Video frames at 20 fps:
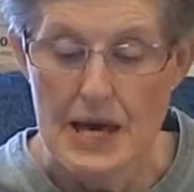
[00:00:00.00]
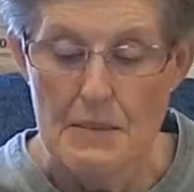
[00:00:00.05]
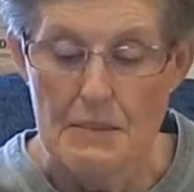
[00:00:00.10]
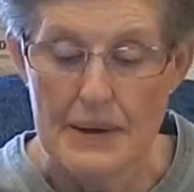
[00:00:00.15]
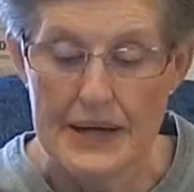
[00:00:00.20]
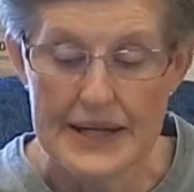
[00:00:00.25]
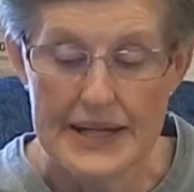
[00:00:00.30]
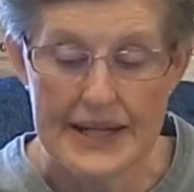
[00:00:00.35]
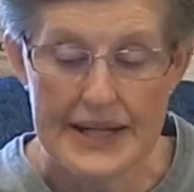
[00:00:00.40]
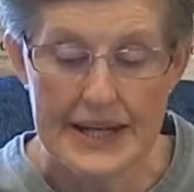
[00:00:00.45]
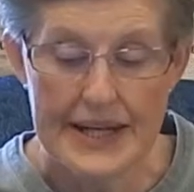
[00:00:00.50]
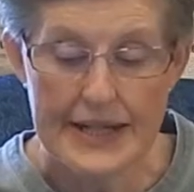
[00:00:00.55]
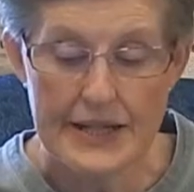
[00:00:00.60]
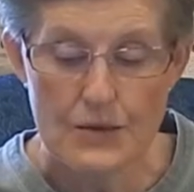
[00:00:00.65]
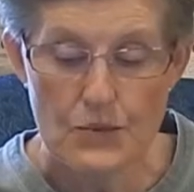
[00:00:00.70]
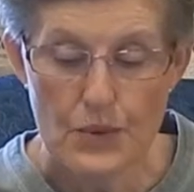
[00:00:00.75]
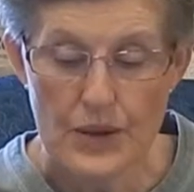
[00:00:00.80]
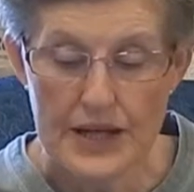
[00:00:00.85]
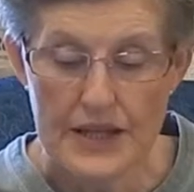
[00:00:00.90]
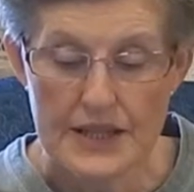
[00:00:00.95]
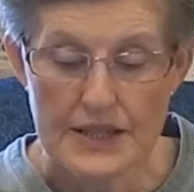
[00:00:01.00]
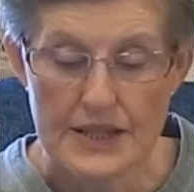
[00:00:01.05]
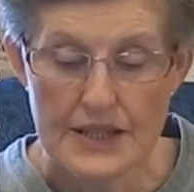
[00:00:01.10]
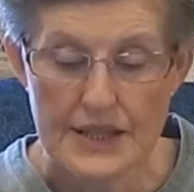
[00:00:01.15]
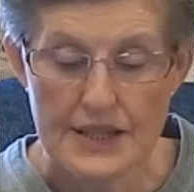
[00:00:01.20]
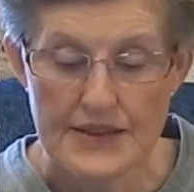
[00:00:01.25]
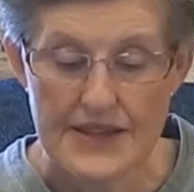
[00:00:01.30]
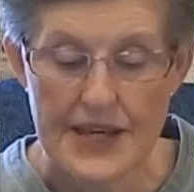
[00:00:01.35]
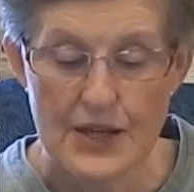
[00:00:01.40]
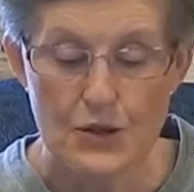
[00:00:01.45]
But at any rate,
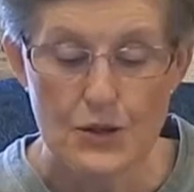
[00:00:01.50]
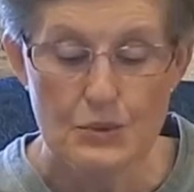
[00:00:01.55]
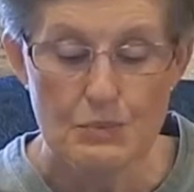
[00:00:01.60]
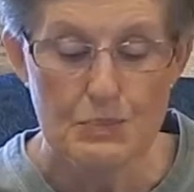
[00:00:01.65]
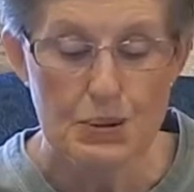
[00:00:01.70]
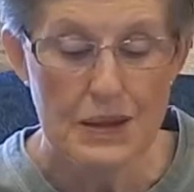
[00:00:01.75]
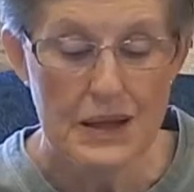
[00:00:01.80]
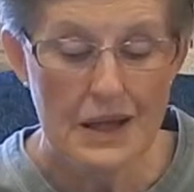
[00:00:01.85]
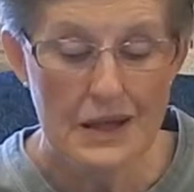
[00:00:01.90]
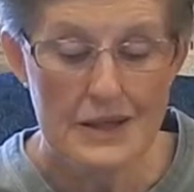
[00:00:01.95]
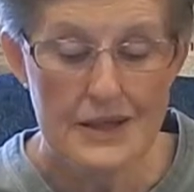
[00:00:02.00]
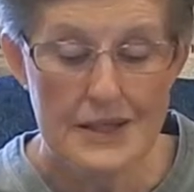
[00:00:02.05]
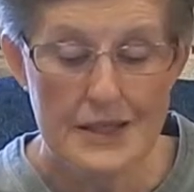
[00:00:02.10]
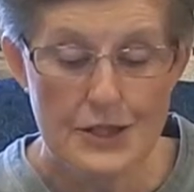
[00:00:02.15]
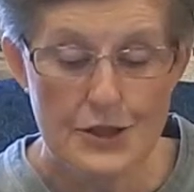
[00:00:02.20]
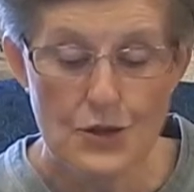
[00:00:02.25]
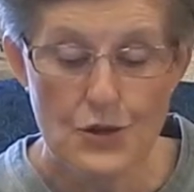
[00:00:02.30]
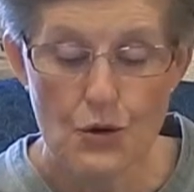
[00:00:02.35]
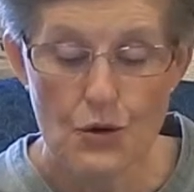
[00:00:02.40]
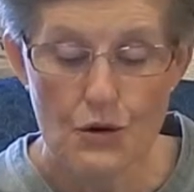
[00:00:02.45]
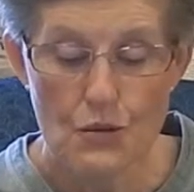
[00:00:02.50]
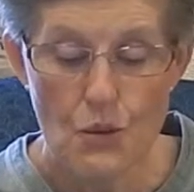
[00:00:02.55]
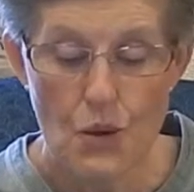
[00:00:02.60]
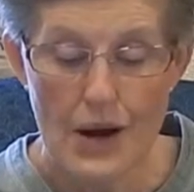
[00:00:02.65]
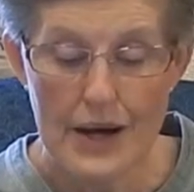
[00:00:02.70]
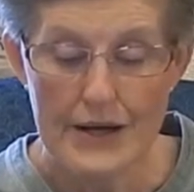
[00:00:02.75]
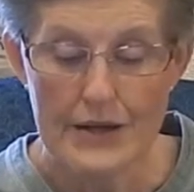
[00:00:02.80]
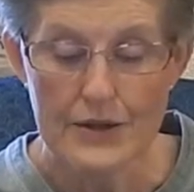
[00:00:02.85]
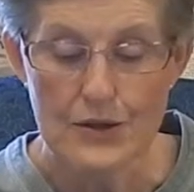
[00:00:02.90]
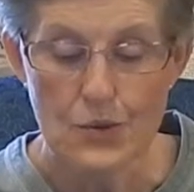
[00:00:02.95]
they could plug in your
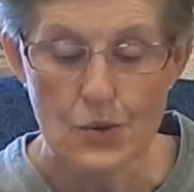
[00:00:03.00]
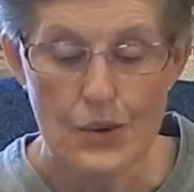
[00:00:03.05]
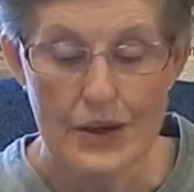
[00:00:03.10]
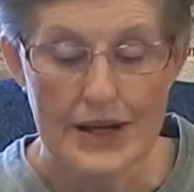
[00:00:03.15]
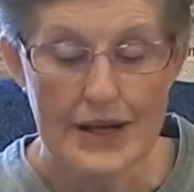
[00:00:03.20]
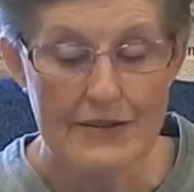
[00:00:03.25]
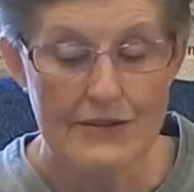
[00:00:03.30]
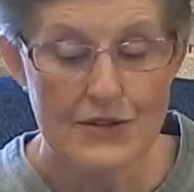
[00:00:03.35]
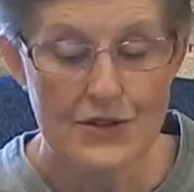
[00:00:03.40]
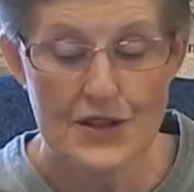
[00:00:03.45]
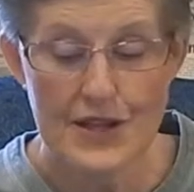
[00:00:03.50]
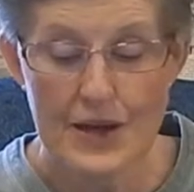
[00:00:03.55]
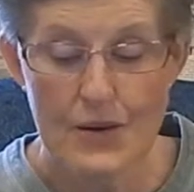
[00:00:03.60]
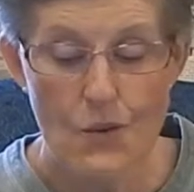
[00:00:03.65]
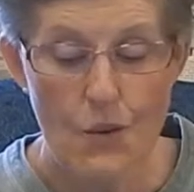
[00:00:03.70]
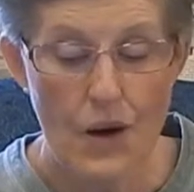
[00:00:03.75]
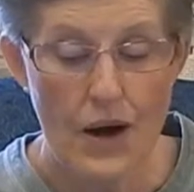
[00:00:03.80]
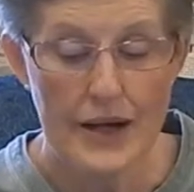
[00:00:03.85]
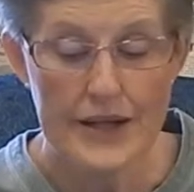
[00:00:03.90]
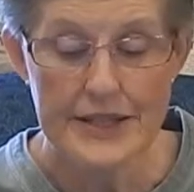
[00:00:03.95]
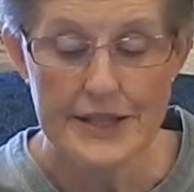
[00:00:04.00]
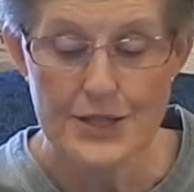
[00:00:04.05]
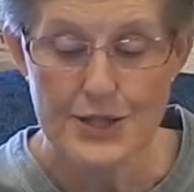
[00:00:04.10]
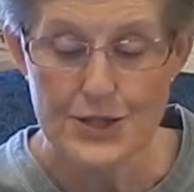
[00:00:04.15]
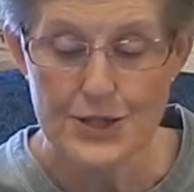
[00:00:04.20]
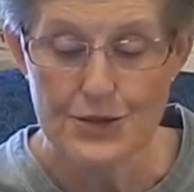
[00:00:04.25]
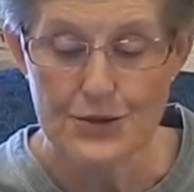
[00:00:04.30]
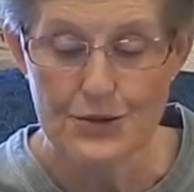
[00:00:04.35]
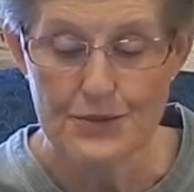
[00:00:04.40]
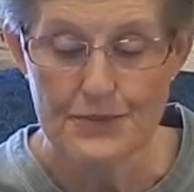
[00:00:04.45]
wire whenever they wanted
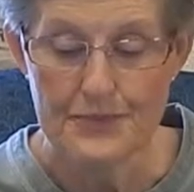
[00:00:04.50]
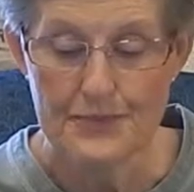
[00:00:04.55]
to.